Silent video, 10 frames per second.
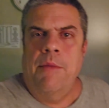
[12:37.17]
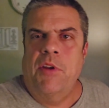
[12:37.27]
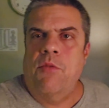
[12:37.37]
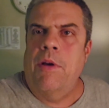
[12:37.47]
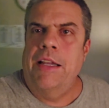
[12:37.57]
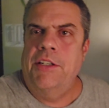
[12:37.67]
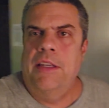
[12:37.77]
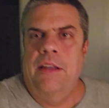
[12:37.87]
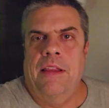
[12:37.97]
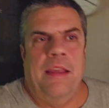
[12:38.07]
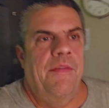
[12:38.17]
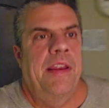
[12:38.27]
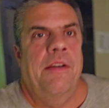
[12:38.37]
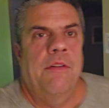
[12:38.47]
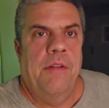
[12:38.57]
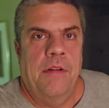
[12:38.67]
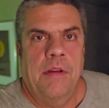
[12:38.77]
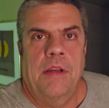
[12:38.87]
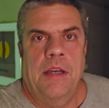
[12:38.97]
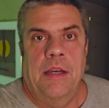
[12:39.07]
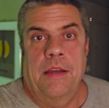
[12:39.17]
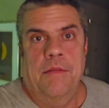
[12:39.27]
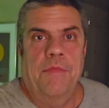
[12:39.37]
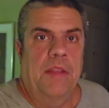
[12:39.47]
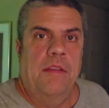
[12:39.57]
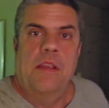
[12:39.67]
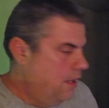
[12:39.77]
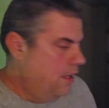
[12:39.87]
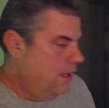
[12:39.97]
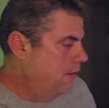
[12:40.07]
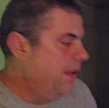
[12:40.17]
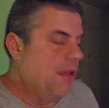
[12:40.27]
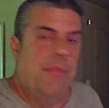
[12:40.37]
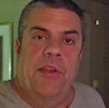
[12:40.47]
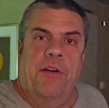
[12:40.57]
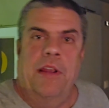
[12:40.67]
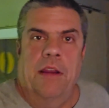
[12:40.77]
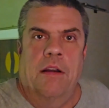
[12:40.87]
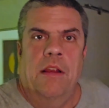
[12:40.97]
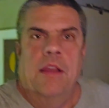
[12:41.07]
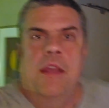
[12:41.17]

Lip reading: I'm just watching like a video on my computer here.